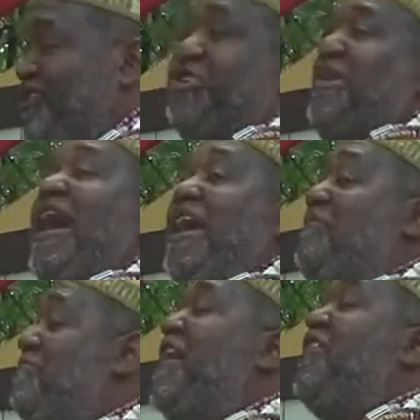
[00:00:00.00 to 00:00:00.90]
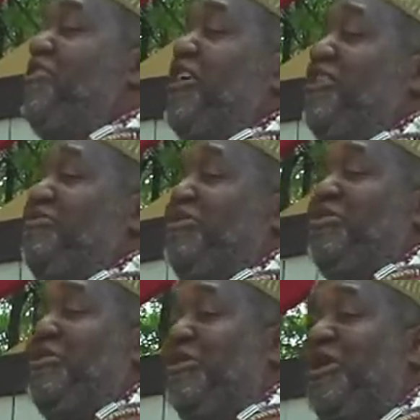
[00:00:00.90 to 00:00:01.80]
Shoot, I got better things
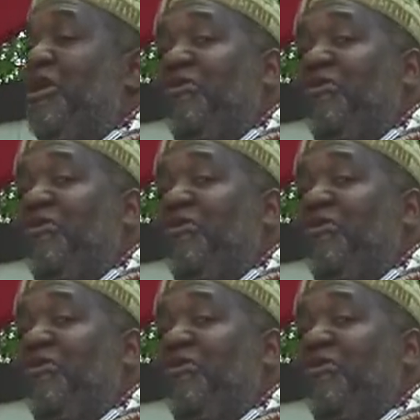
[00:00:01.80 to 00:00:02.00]
to do.